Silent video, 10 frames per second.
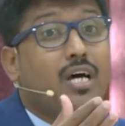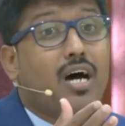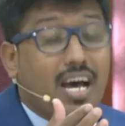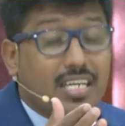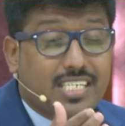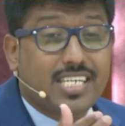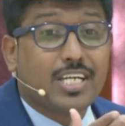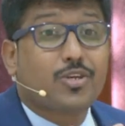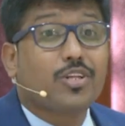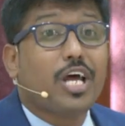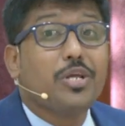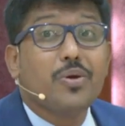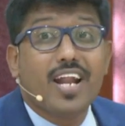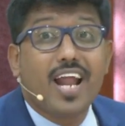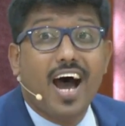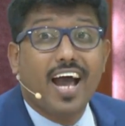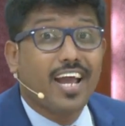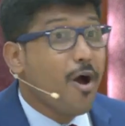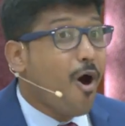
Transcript: us, so that you and I,